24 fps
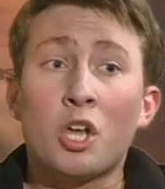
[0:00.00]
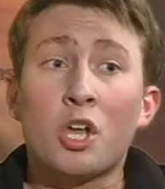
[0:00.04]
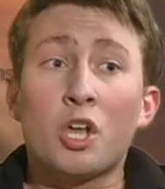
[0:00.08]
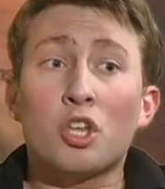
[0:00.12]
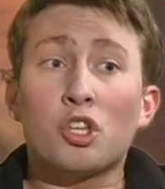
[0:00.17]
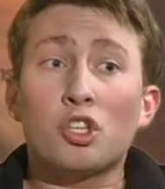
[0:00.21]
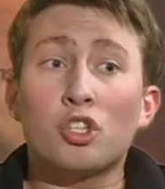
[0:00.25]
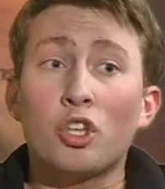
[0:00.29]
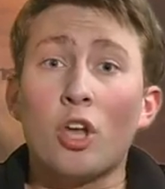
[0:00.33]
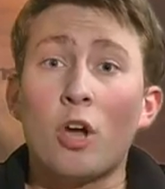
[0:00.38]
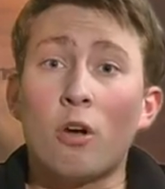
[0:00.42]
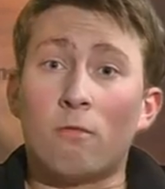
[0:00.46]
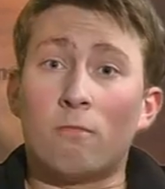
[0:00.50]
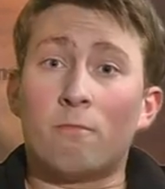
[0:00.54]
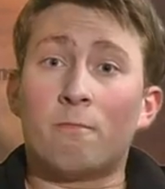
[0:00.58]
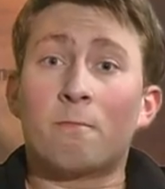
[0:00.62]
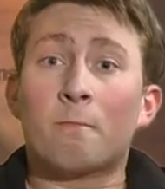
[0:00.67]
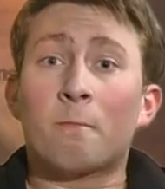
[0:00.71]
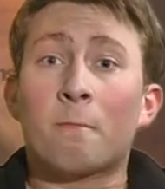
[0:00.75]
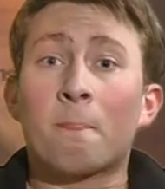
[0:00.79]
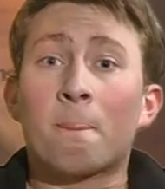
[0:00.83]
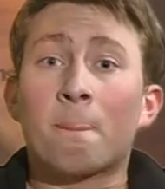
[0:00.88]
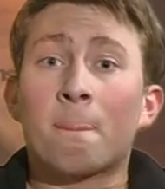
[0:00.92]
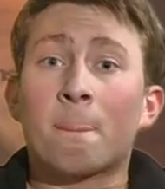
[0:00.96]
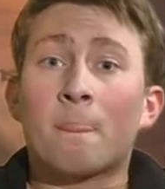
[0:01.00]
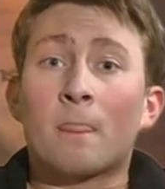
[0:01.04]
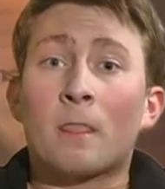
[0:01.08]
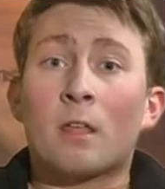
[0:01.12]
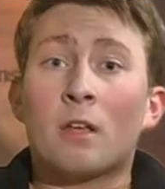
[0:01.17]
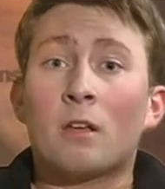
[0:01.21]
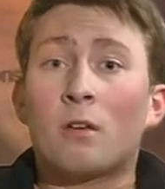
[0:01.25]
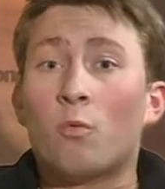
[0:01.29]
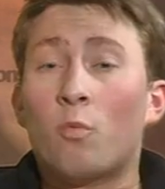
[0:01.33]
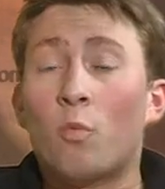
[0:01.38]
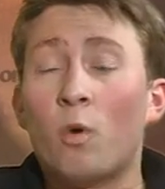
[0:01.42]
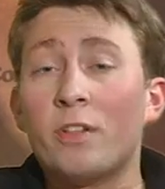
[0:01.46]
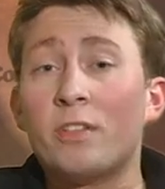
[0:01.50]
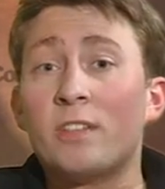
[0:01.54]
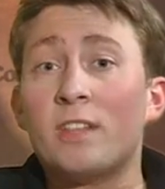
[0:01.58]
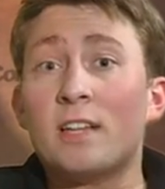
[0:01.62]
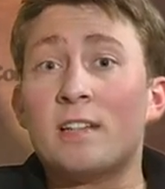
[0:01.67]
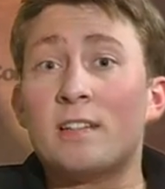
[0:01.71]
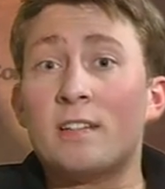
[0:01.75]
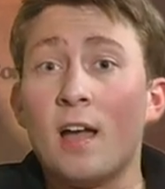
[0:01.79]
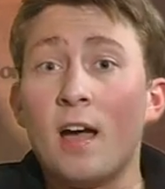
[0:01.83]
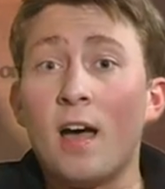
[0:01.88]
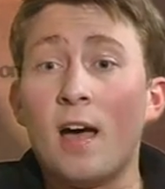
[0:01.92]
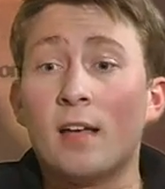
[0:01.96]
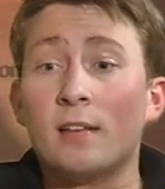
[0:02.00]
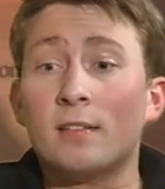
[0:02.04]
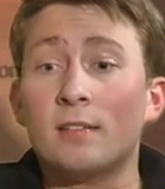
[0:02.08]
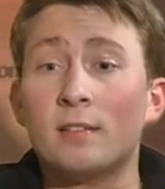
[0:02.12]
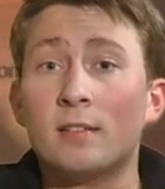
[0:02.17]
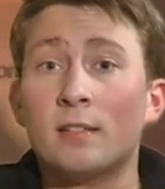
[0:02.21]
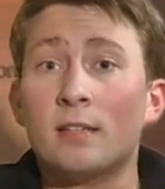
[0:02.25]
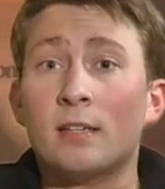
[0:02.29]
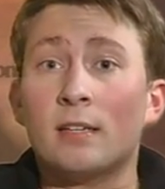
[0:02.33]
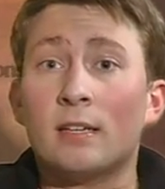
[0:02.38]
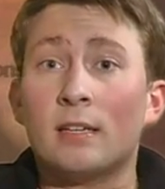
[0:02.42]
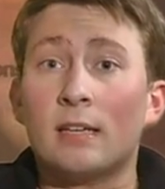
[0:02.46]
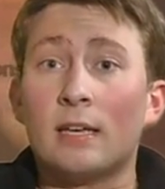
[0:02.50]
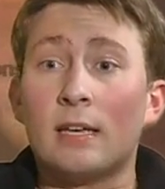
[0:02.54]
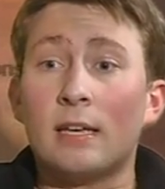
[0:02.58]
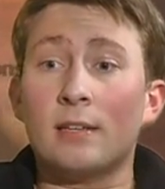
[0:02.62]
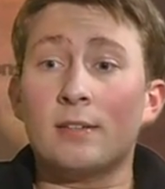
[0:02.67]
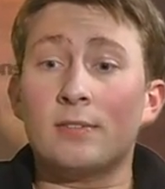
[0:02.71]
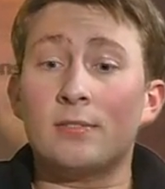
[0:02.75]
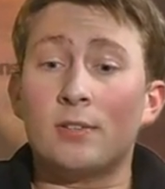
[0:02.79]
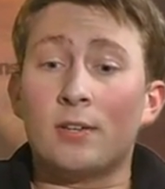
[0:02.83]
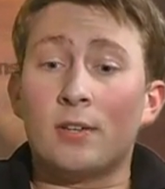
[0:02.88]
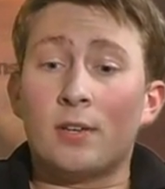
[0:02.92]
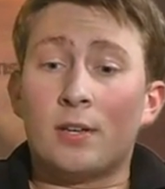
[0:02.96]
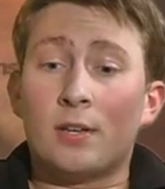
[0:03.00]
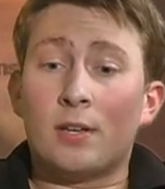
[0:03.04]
So what it does is